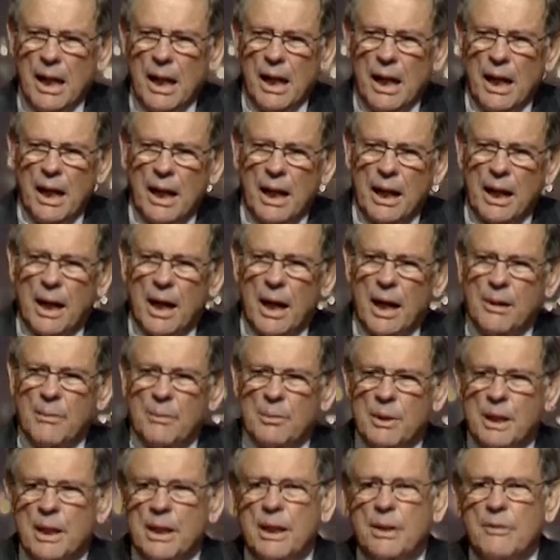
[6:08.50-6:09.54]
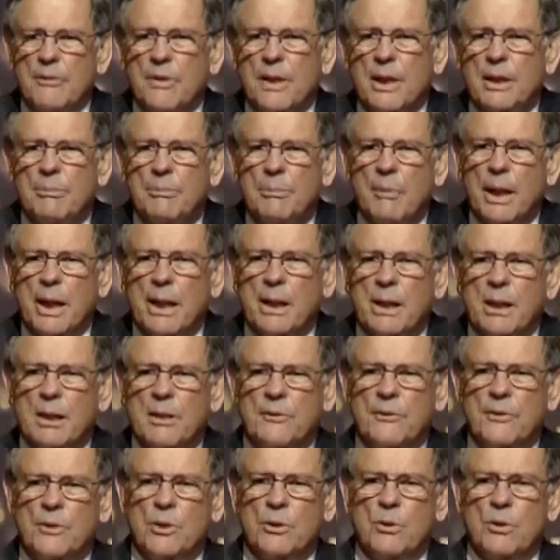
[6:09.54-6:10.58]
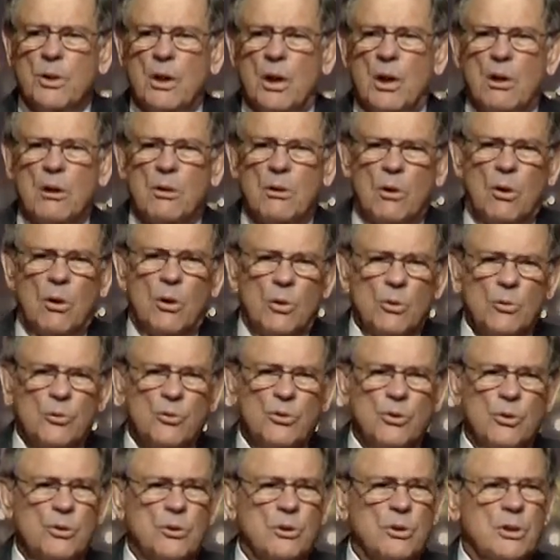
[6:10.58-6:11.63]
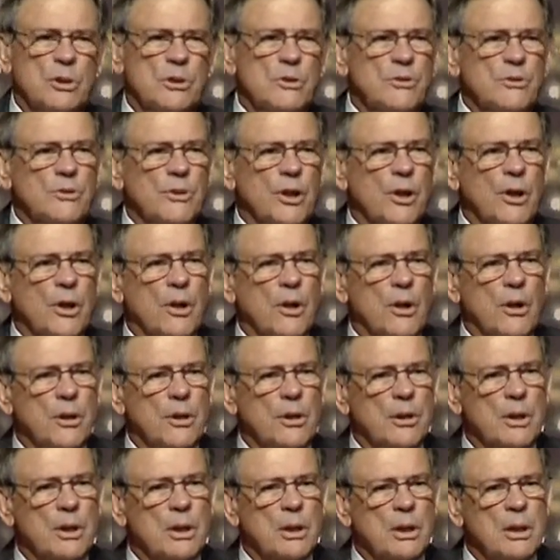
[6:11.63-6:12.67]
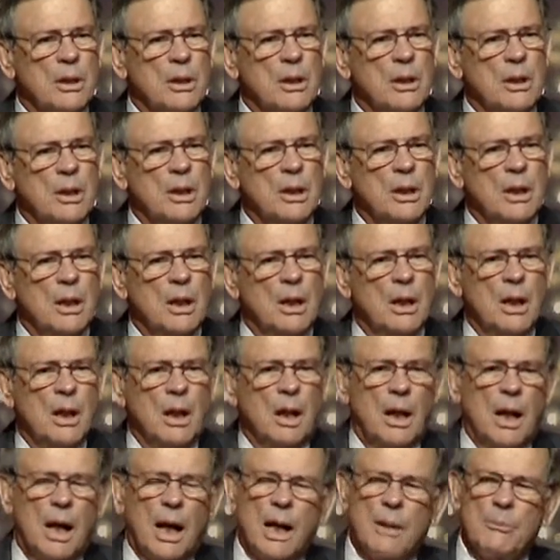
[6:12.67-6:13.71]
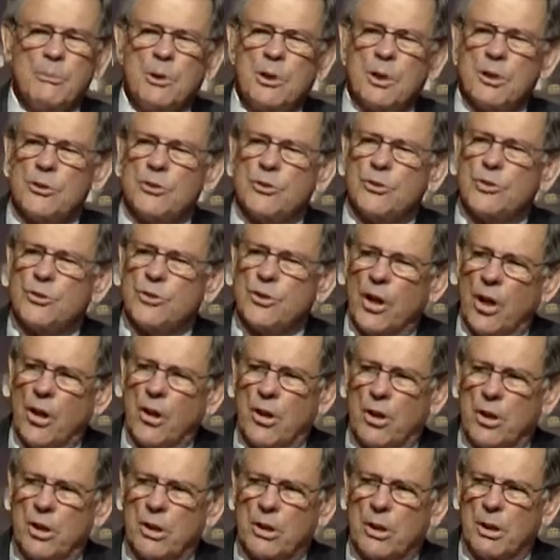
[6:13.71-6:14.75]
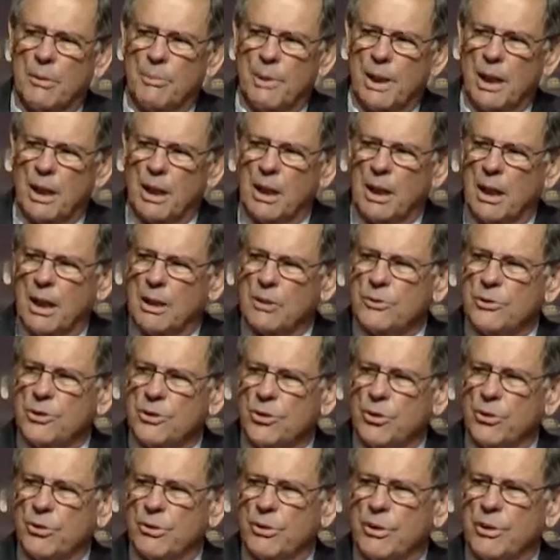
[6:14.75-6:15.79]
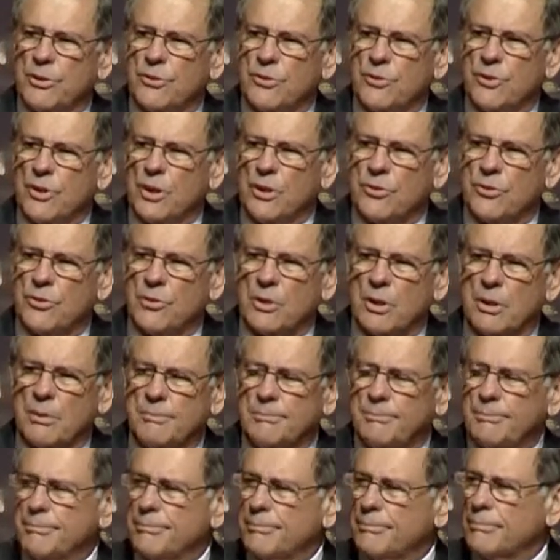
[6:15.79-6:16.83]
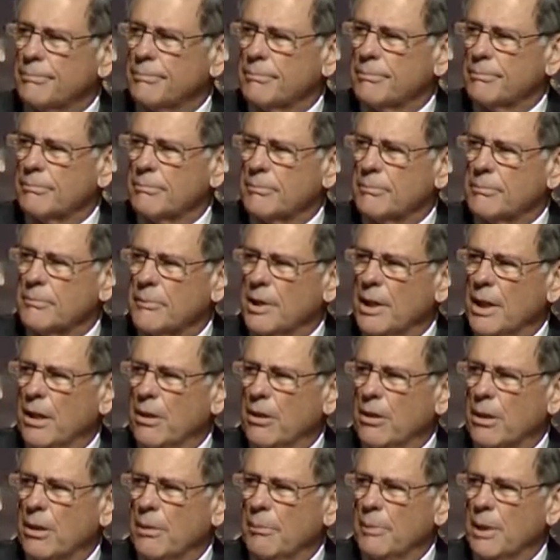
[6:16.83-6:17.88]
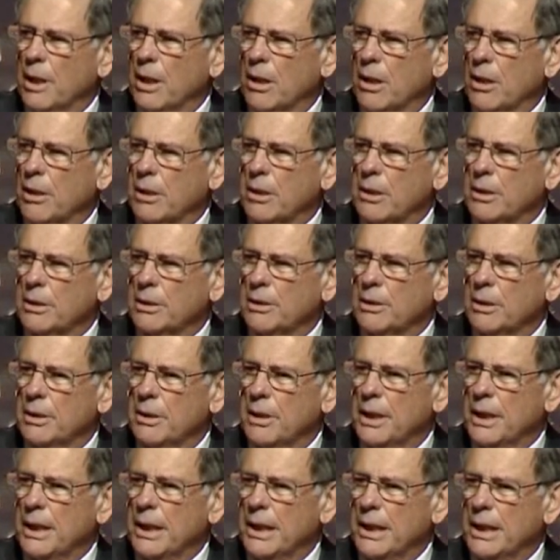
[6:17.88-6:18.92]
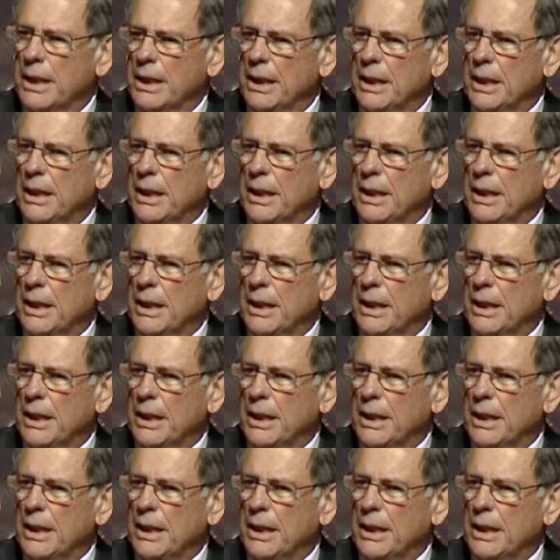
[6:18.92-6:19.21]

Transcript: and I believe that many of you are also concerned. I'm concerned about our jury system here in America today.